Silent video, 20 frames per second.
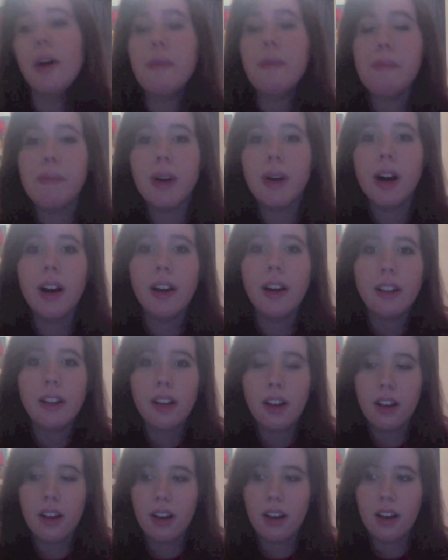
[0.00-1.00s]
but
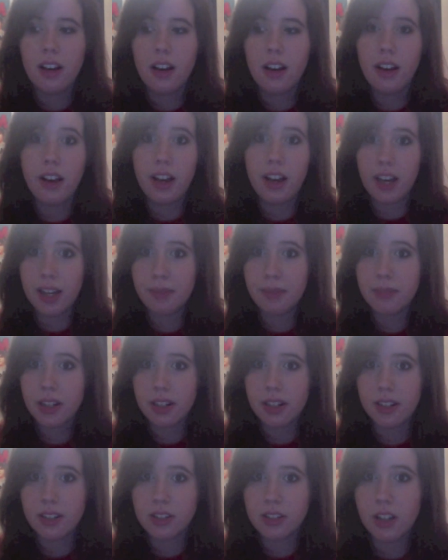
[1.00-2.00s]
I am not
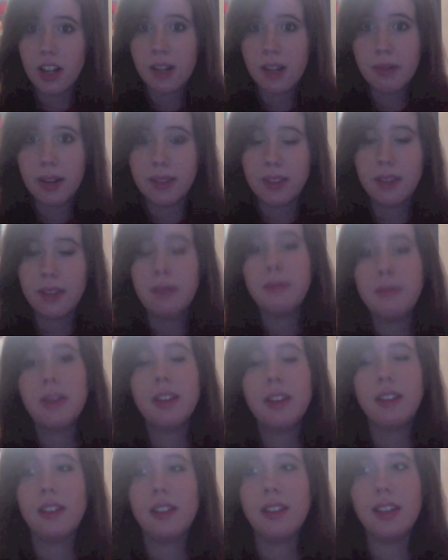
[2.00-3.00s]
going to talk about them
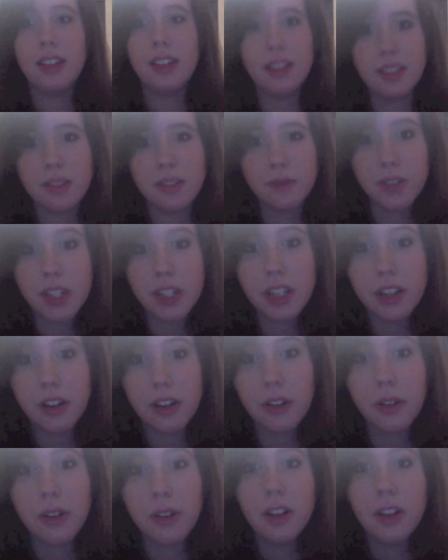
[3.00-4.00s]
in this
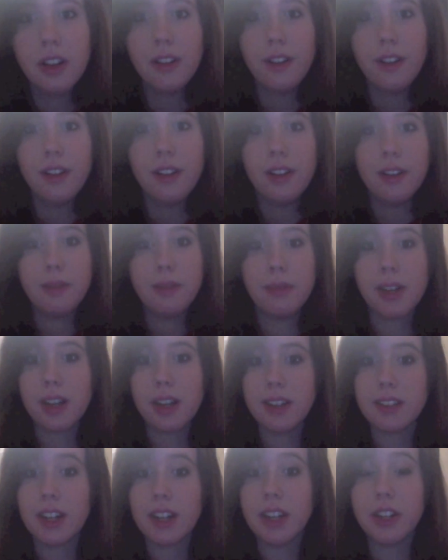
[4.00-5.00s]
video
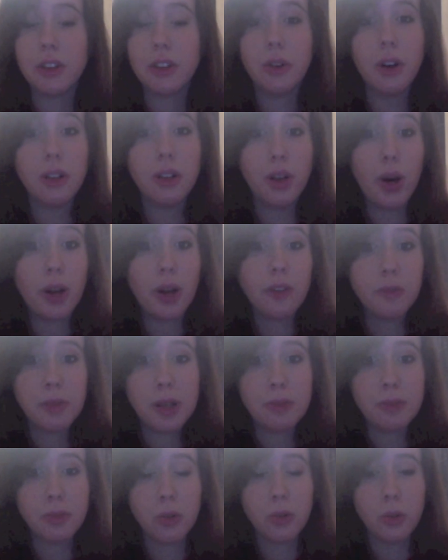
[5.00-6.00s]
because I know a lot of
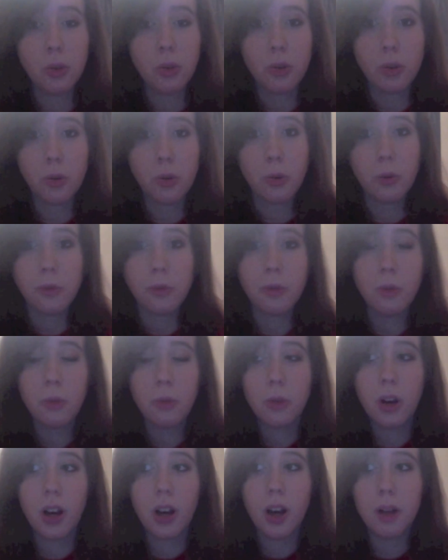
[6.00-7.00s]
people who
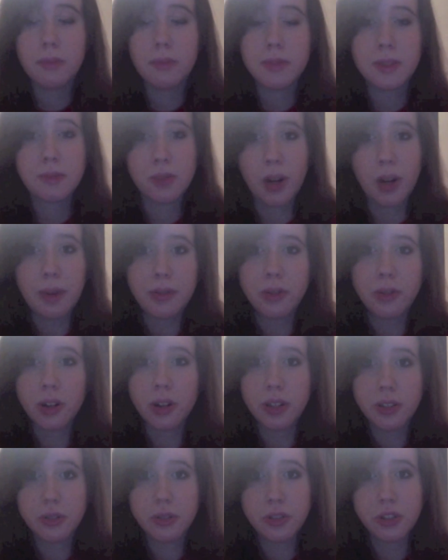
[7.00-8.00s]
subscribe to our
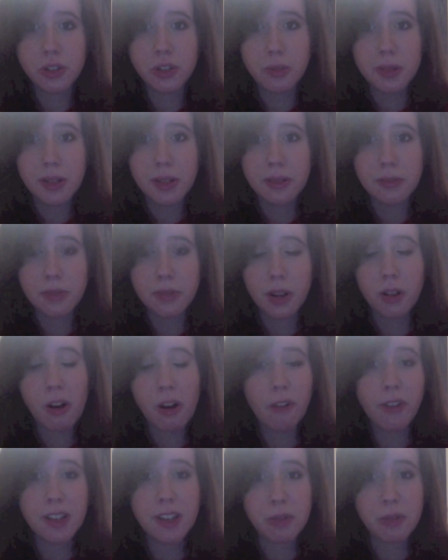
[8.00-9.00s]
YouTube and follow our
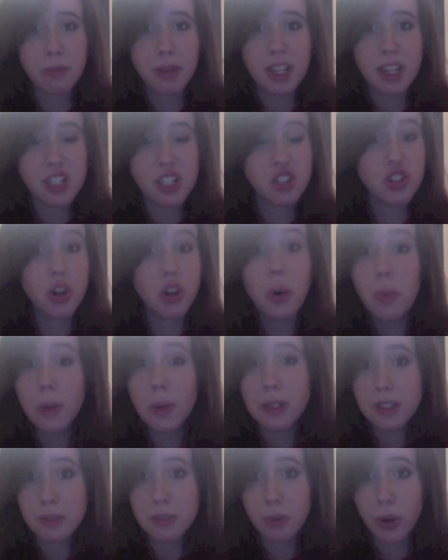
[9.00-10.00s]
Facebook page don't
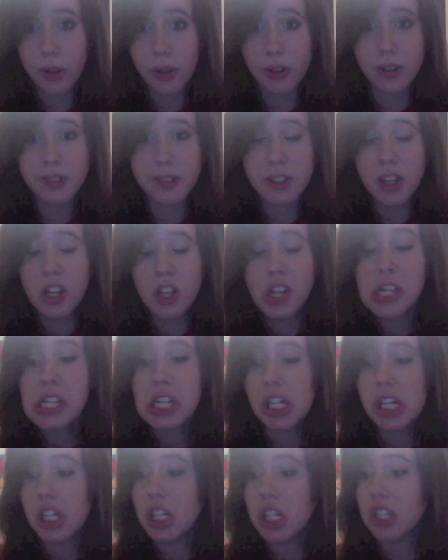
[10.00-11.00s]
want spoilers.
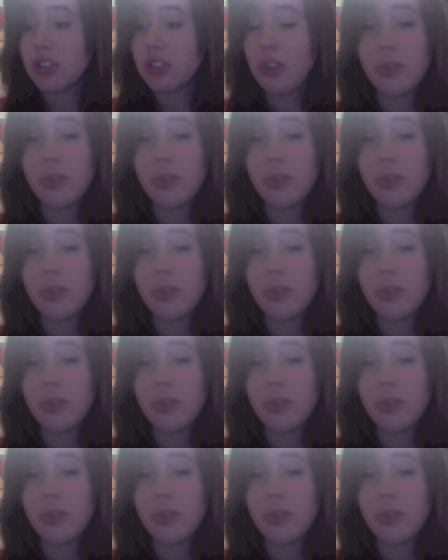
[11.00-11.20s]
So